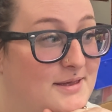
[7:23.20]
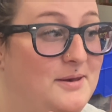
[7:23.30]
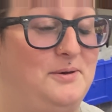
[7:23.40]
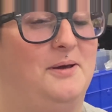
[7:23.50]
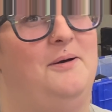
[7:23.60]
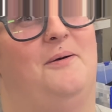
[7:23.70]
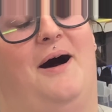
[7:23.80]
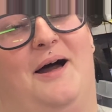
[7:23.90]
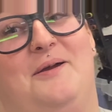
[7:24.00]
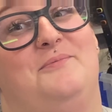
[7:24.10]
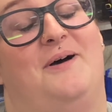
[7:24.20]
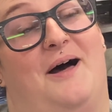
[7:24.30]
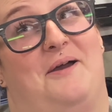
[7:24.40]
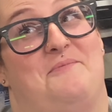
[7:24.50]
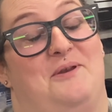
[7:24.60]
Oh. No, I'm
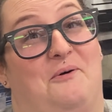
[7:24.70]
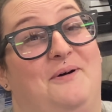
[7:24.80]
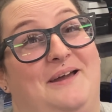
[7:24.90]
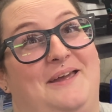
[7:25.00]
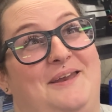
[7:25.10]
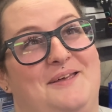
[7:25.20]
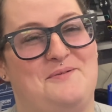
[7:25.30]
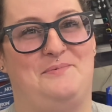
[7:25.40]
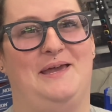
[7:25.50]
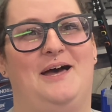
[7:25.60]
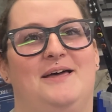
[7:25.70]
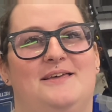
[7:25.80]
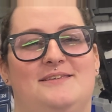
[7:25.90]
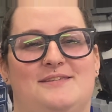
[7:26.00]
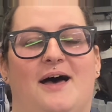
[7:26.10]
I'm annoyed
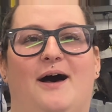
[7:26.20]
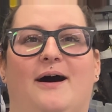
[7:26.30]
because